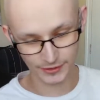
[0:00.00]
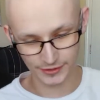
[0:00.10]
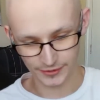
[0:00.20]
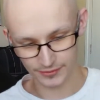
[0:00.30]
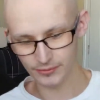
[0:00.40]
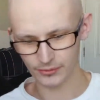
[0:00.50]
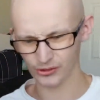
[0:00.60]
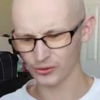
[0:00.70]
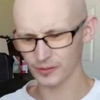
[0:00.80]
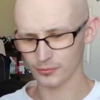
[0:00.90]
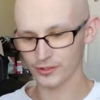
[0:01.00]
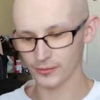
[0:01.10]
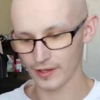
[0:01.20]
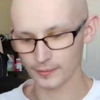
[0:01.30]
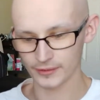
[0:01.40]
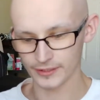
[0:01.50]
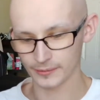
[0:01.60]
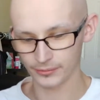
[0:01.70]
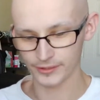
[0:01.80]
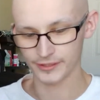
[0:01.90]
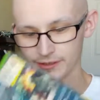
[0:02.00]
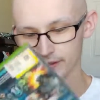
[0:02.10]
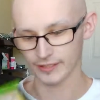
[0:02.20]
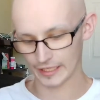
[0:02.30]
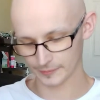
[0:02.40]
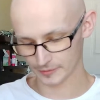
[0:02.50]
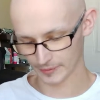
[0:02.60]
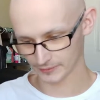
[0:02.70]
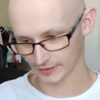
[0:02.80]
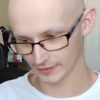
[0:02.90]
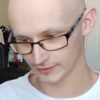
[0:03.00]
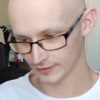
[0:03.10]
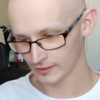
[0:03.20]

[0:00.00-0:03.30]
which is growing pretty rapidly. I'm pretty happy about that.